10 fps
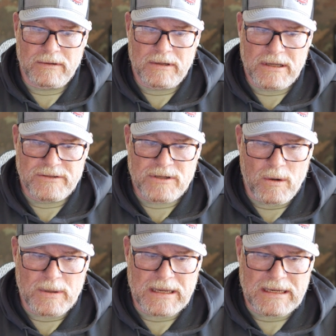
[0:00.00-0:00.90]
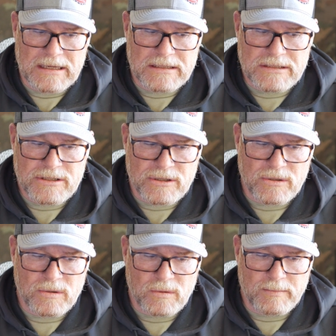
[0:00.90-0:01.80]
Guns going
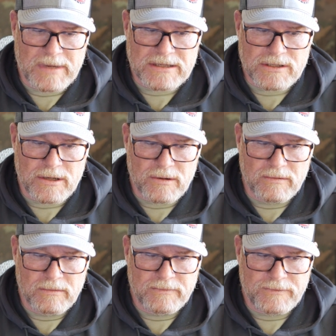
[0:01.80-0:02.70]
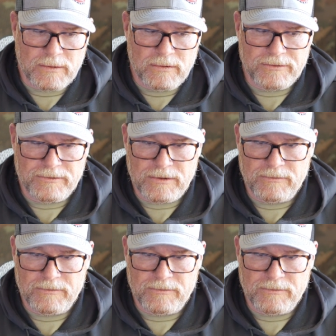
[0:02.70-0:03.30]
into Mexico fuels